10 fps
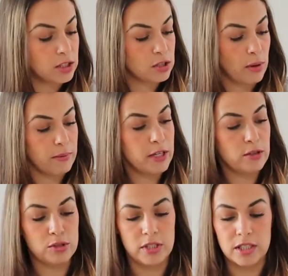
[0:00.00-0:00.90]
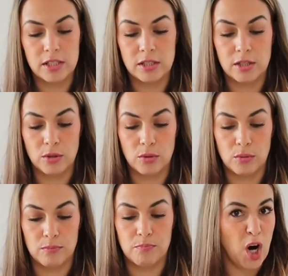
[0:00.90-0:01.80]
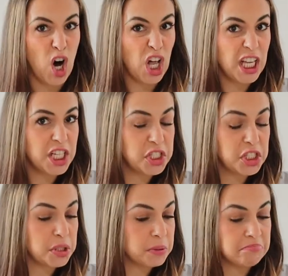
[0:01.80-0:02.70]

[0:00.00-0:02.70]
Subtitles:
So I'm going to use this to polish.